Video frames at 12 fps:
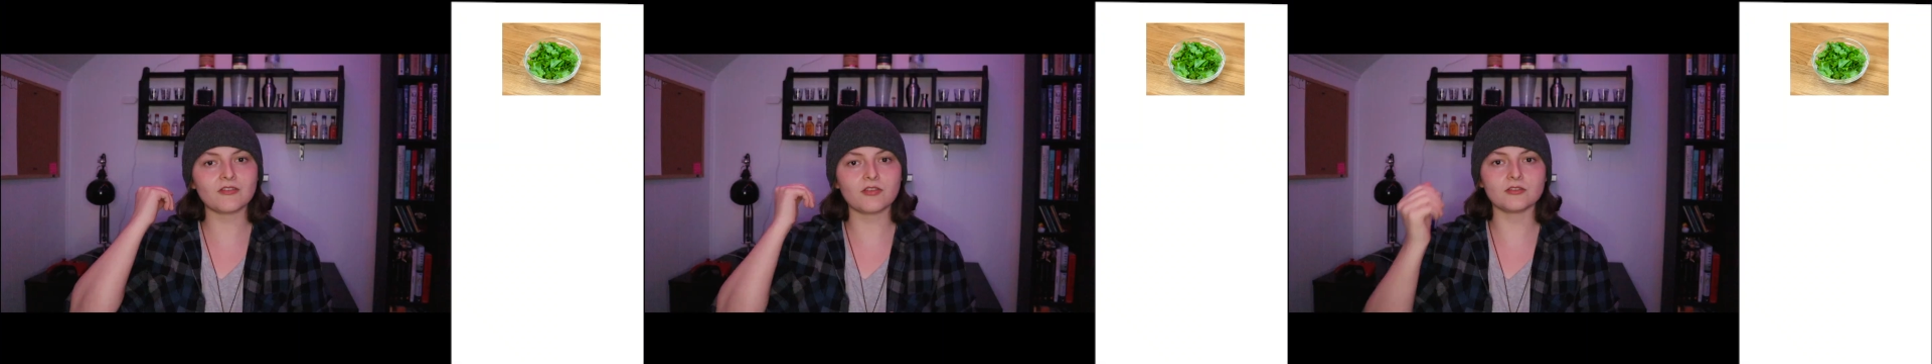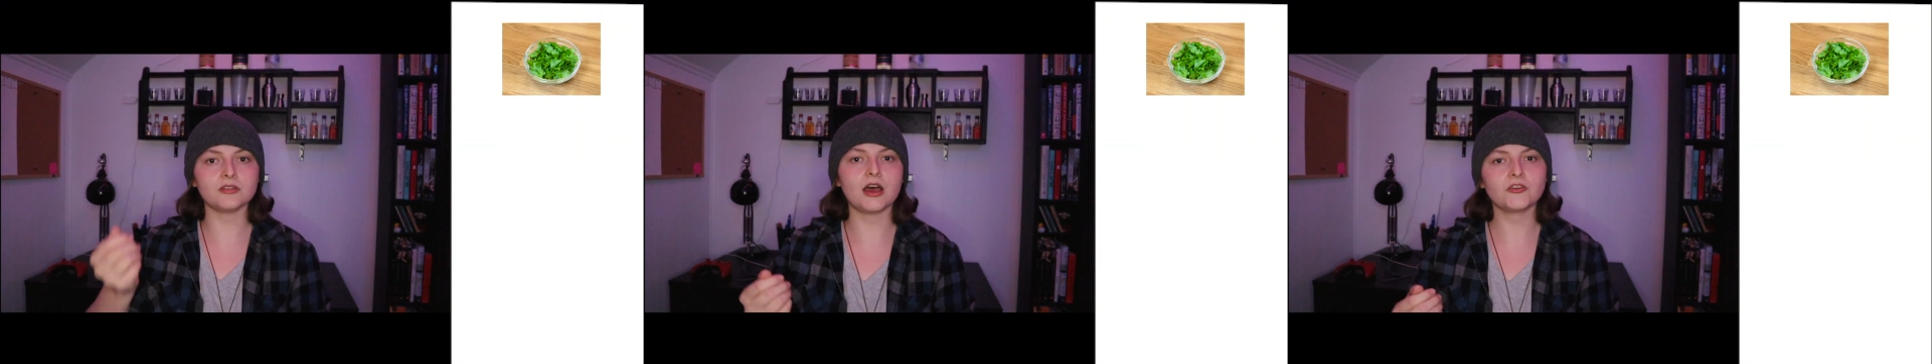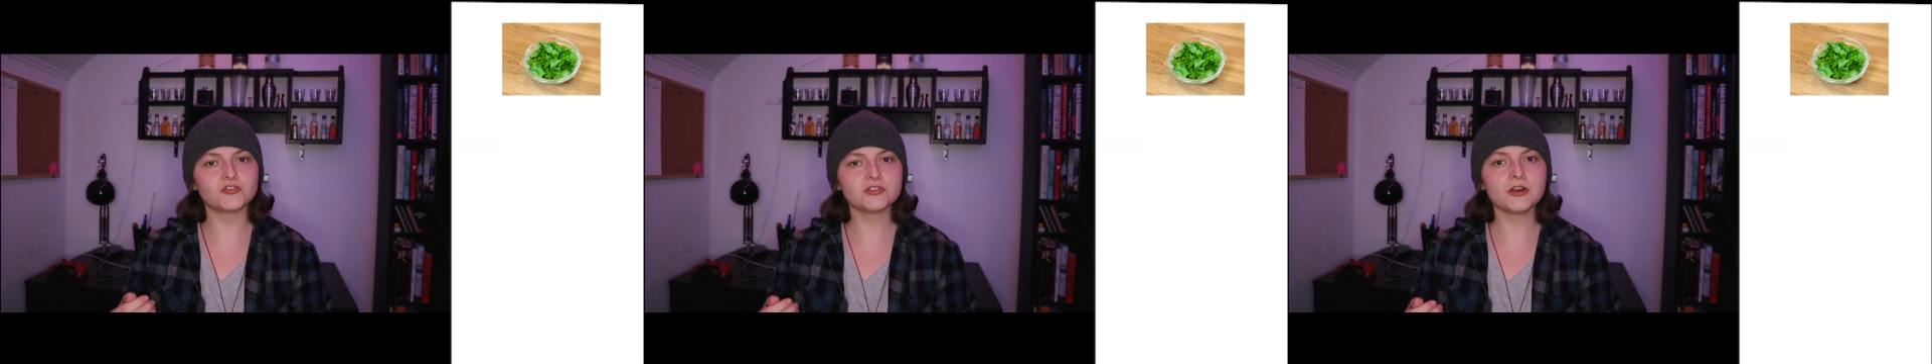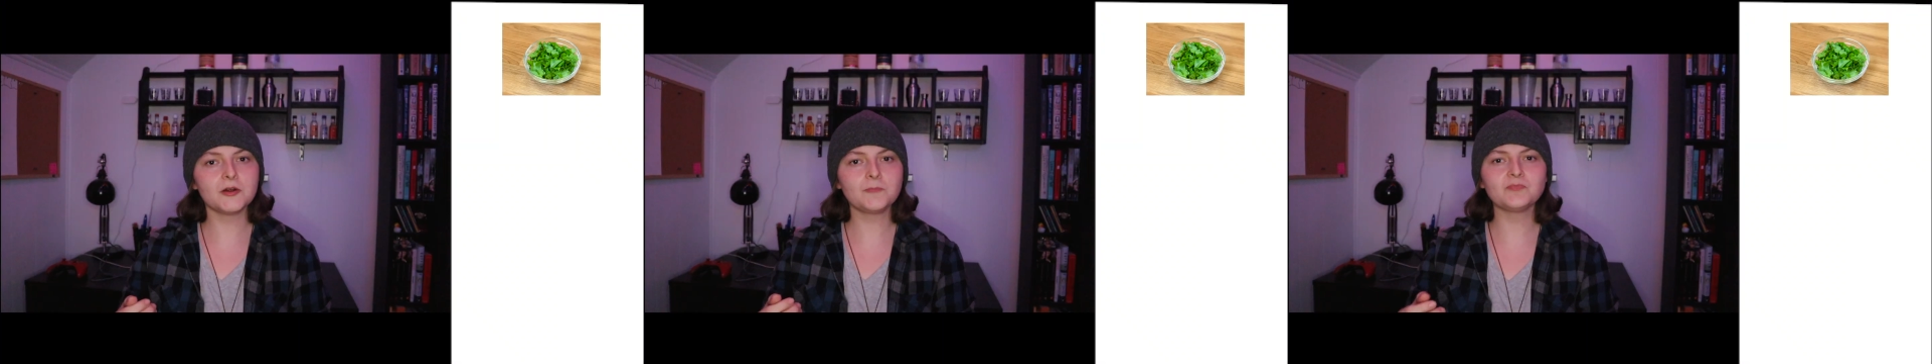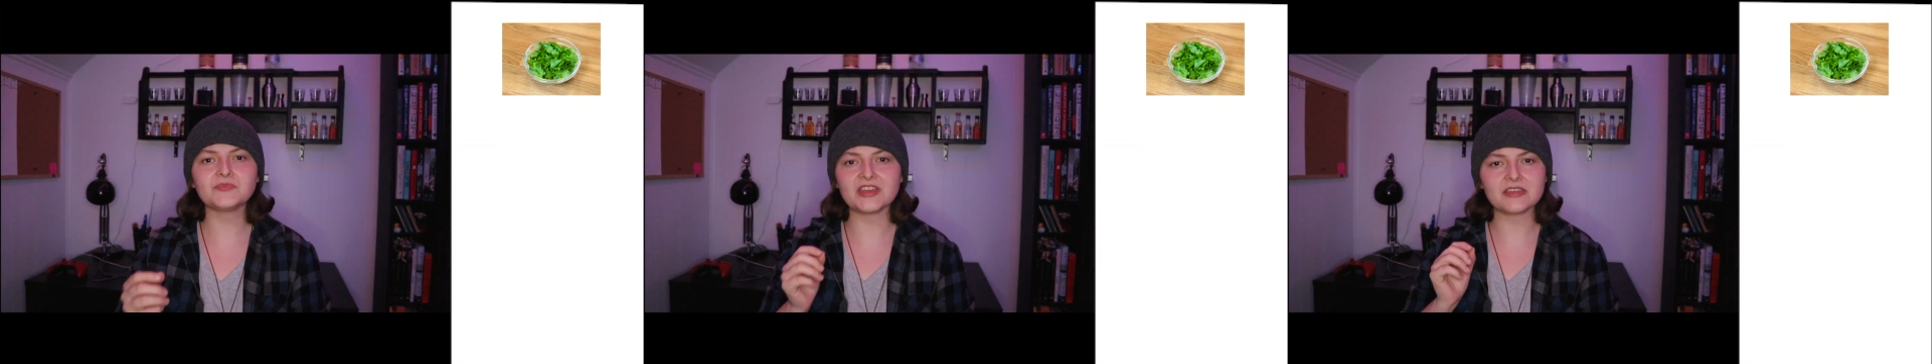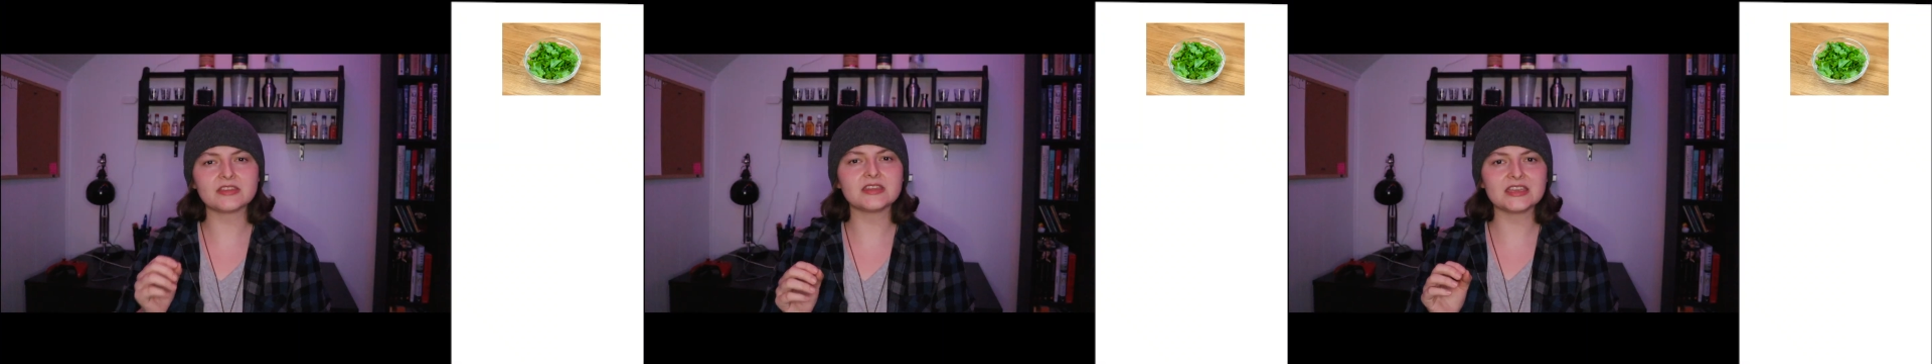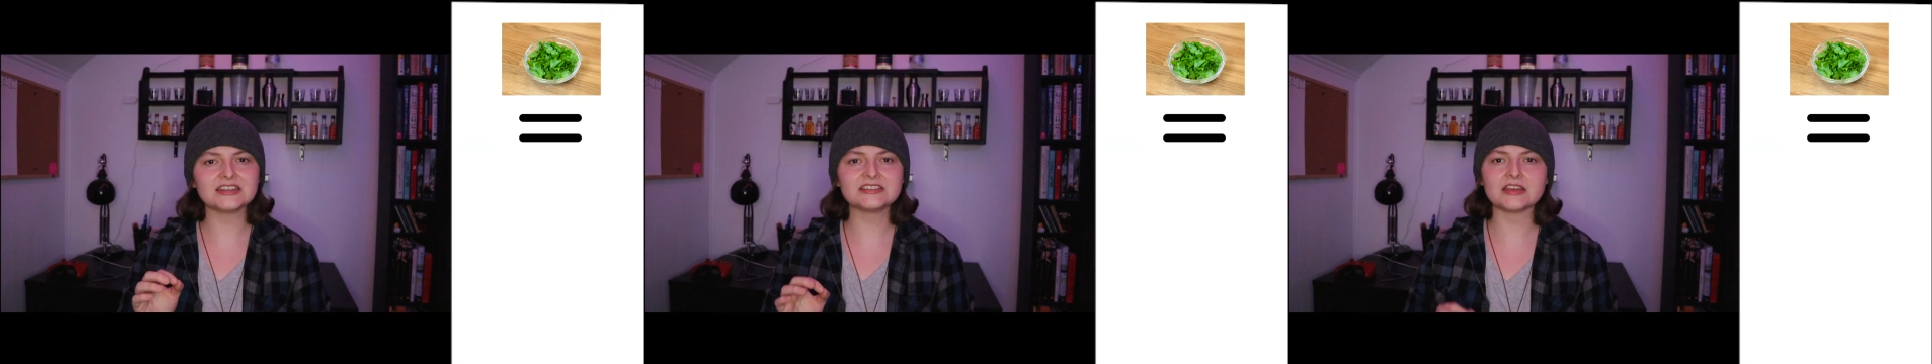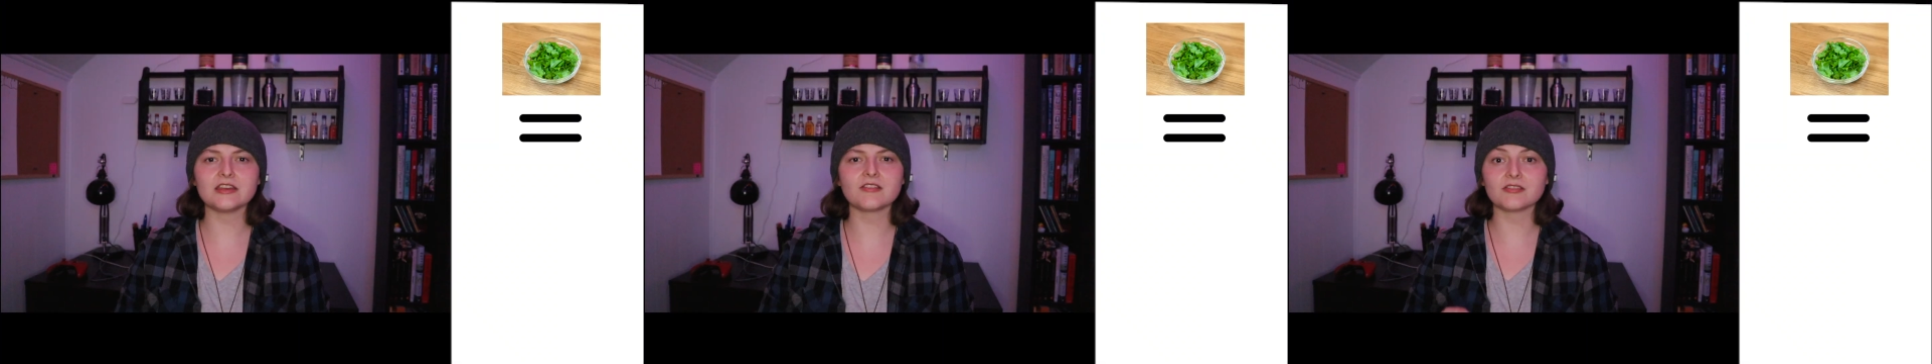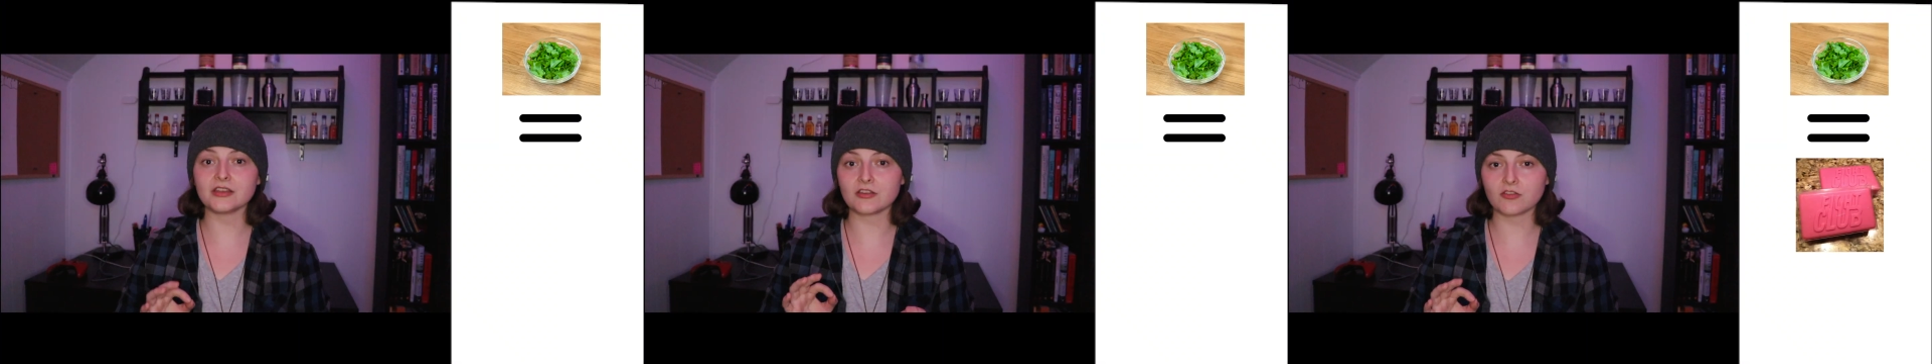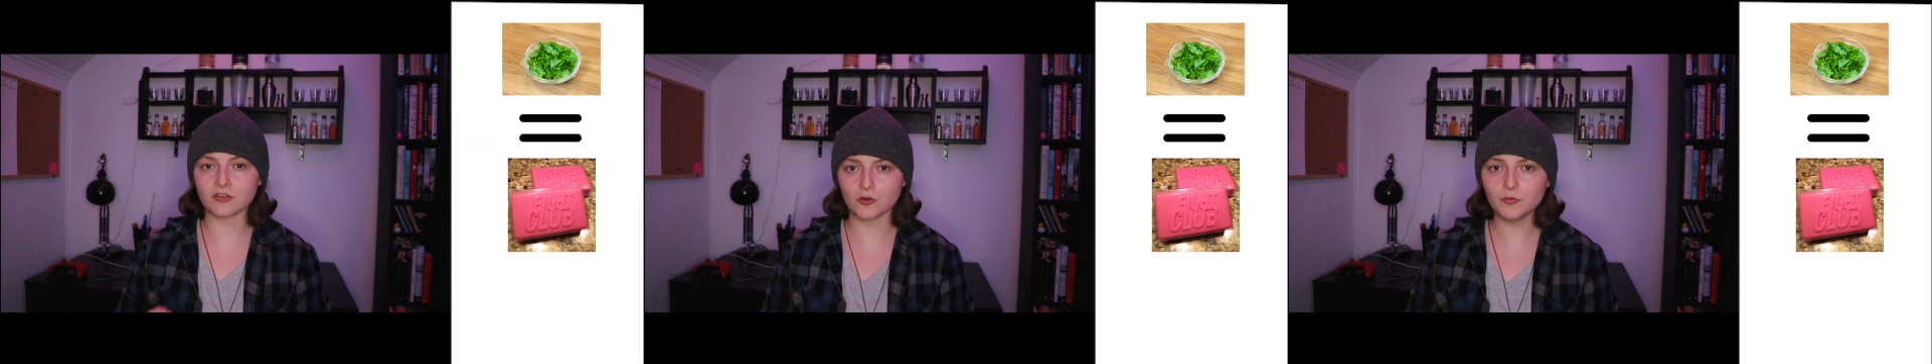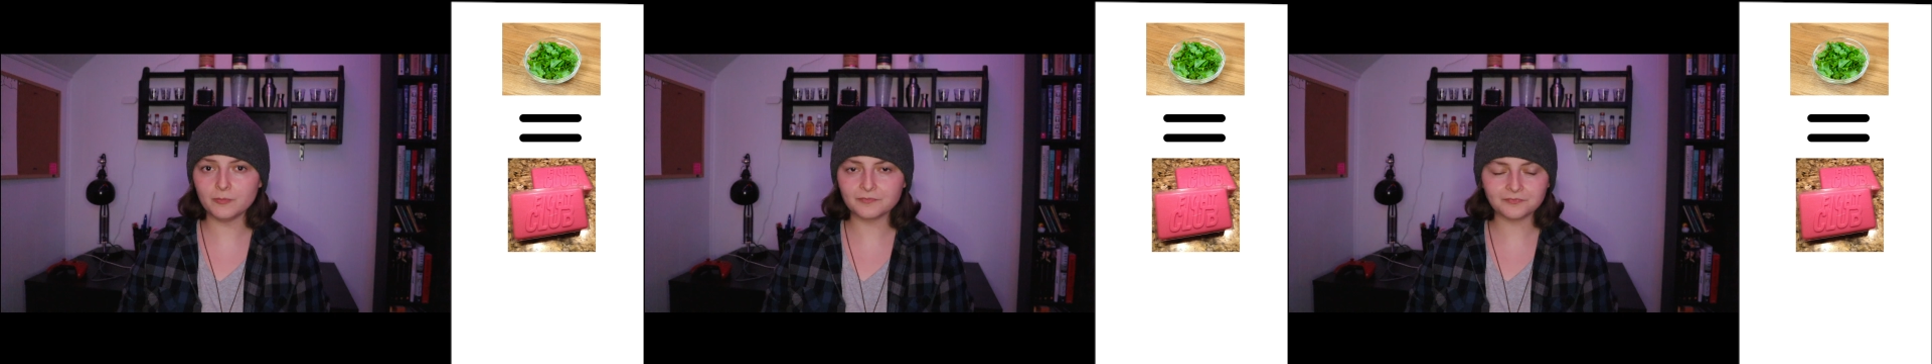cilantro, they think it tastes like soap?